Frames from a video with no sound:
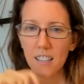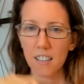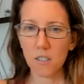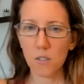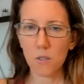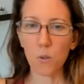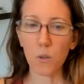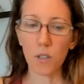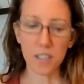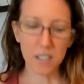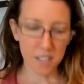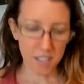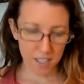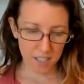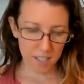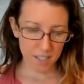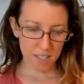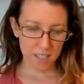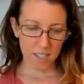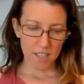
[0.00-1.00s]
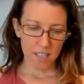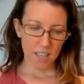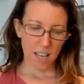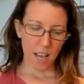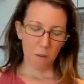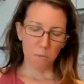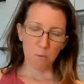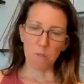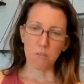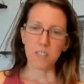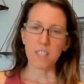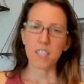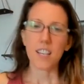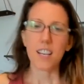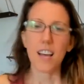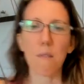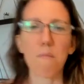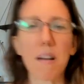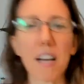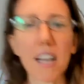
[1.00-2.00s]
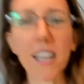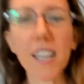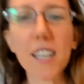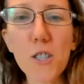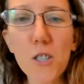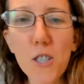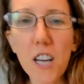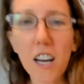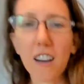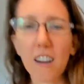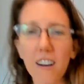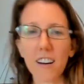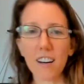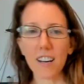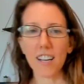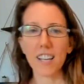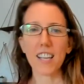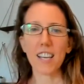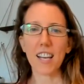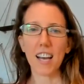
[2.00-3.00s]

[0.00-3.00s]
sources. I'm not going to share